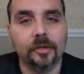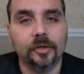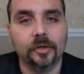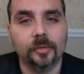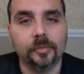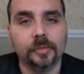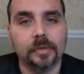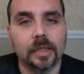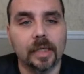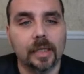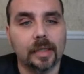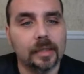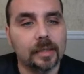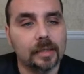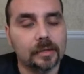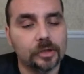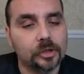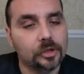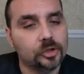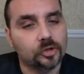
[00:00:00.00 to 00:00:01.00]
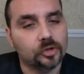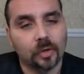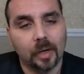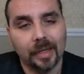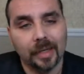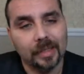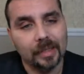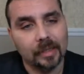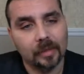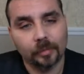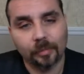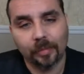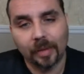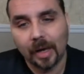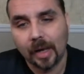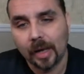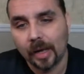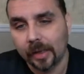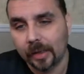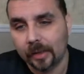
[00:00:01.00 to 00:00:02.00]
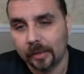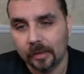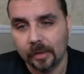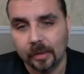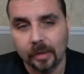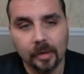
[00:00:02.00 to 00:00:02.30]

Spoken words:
You know what I'm saying? And just trying to get by